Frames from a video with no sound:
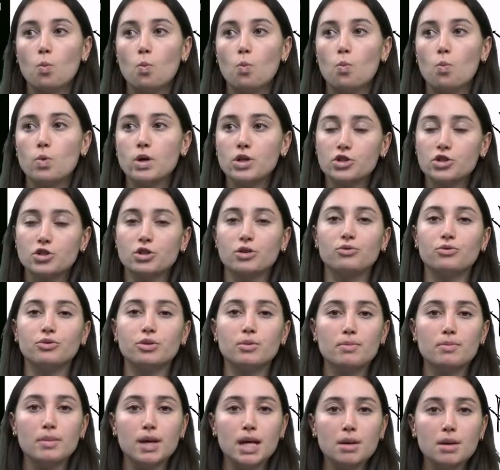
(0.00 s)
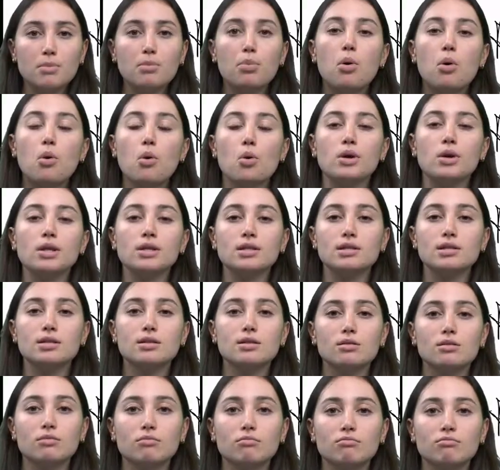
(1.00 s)
which of the main
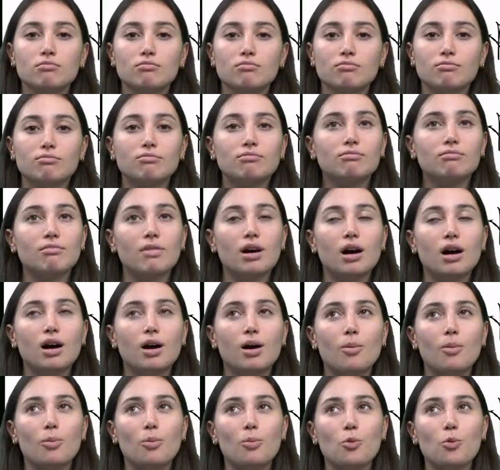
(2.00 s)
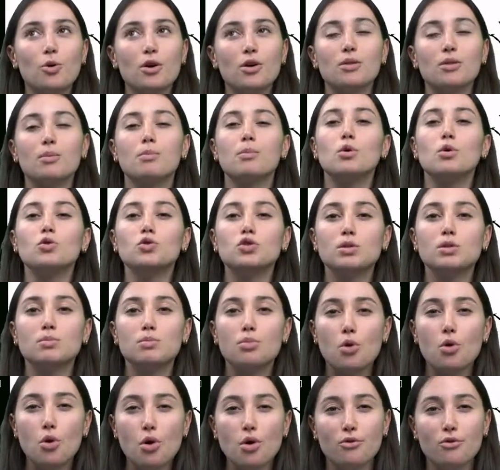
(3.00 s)
points were the most
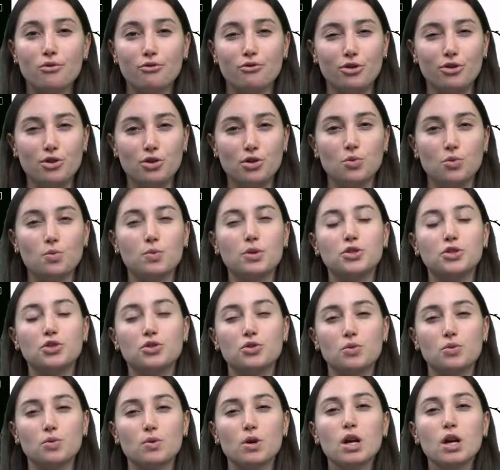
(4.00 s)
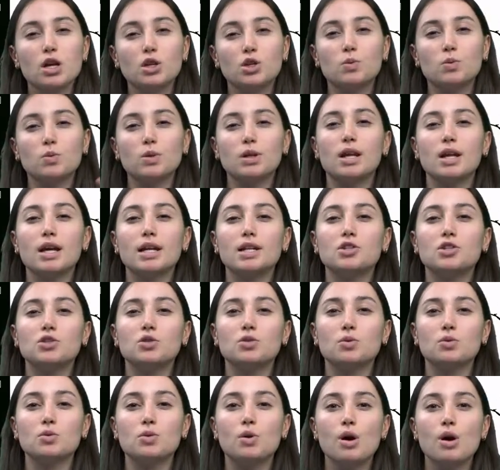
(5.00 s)
important for you, which you would like
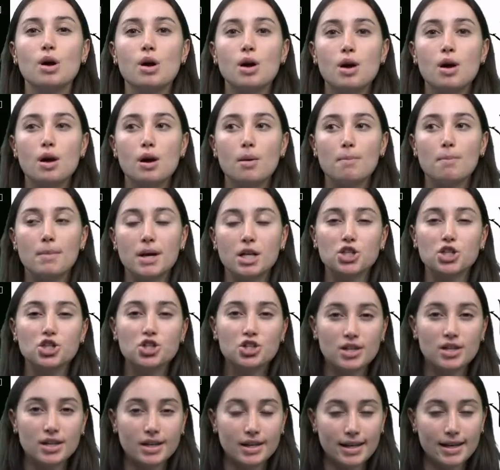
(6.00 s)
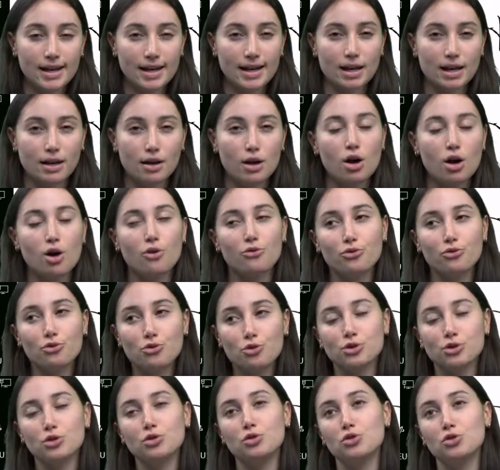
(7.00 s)
to mention again. Of
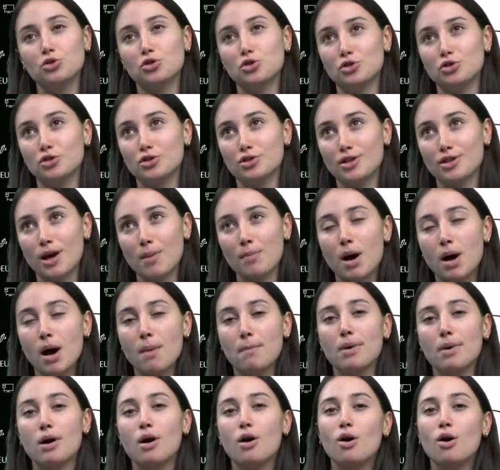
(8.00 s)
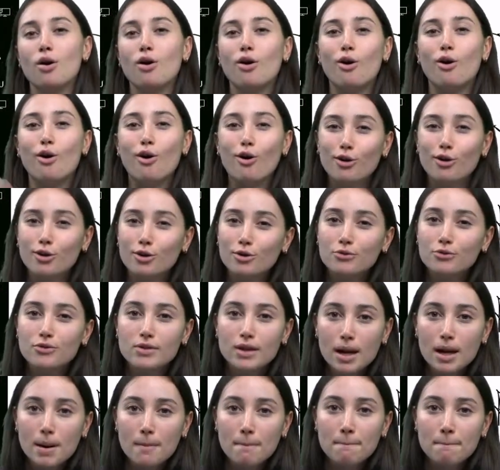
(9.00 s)
course, you should sum up all of
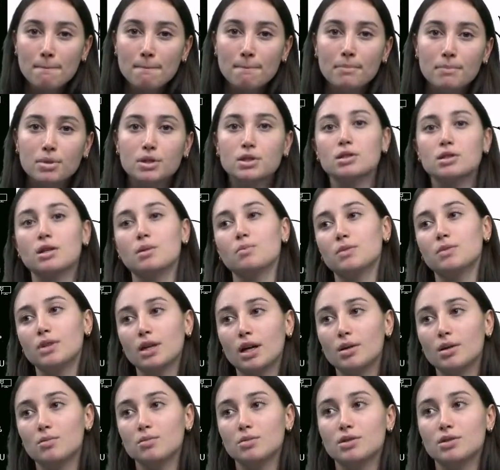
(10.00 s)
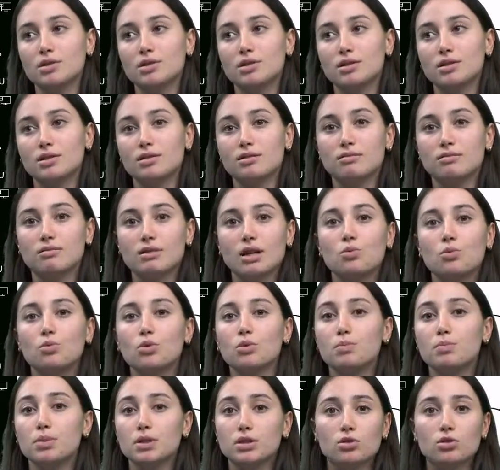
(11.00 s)
them, but sometimes that
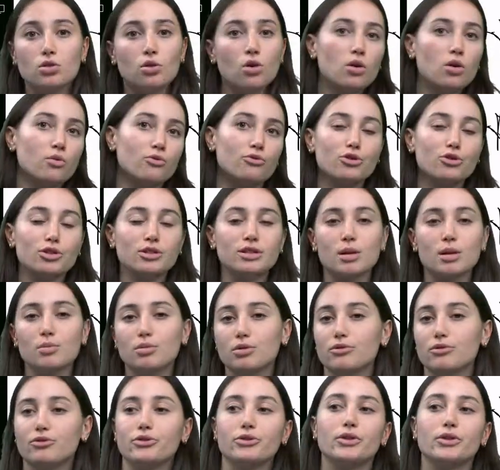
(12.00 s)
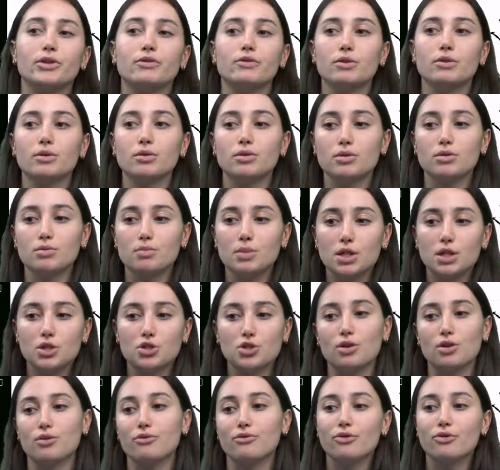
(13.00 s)
would be too long. For example, if you give a
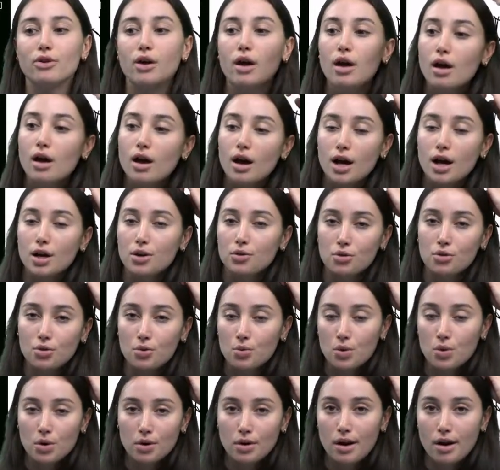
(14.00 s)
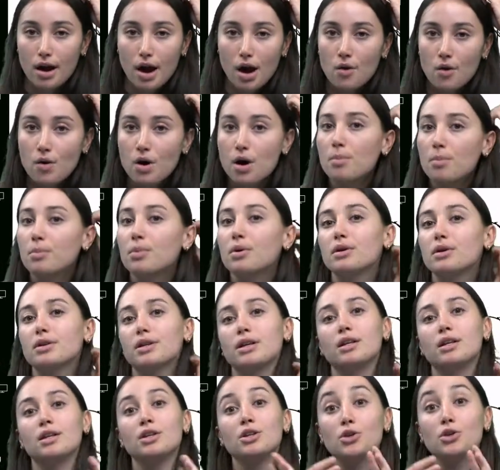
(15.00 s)
speech of, I don't know, 1 hour, but
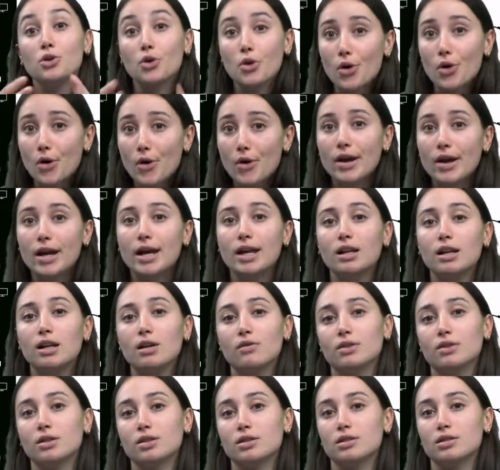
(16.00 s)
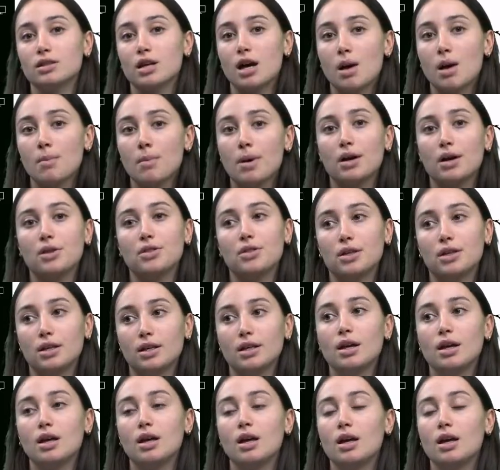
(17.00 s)
in your A-level exam, I
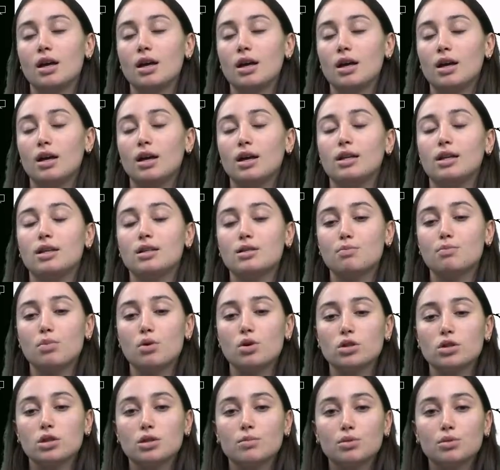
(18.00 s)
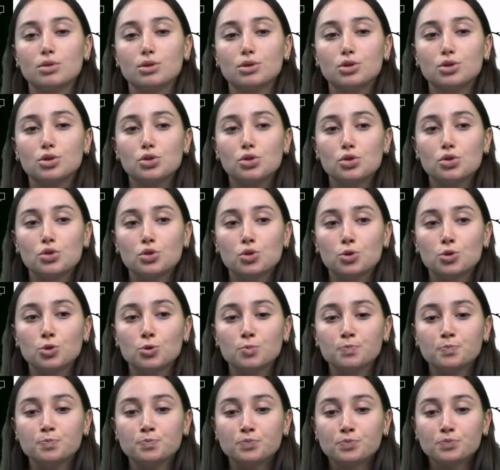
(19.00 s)
think it is possible
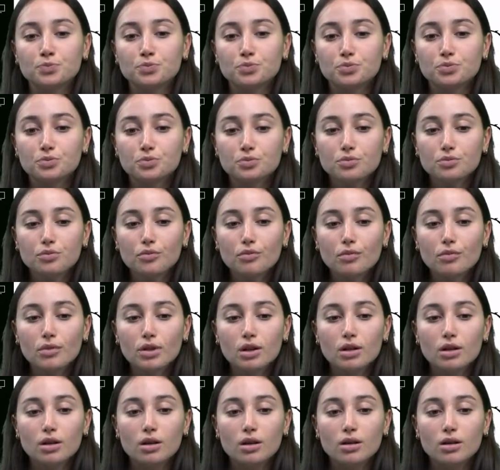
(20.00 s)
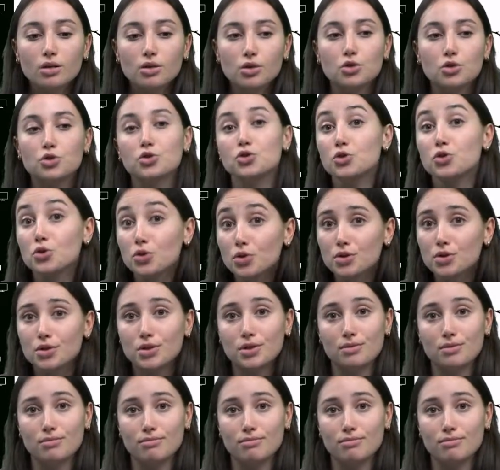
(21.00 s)
to, you should